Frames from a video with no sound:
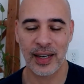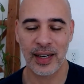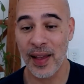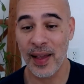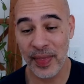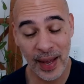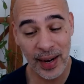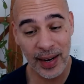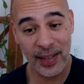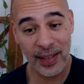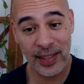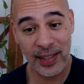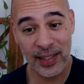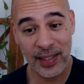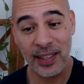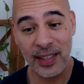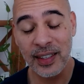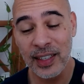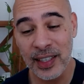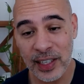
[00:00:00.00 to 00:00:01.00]
And that is
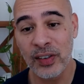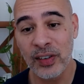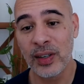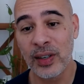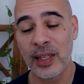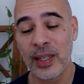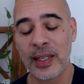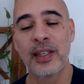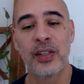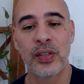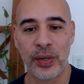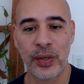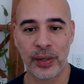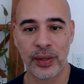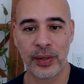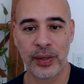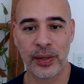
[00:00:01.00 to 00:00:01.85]
literally true.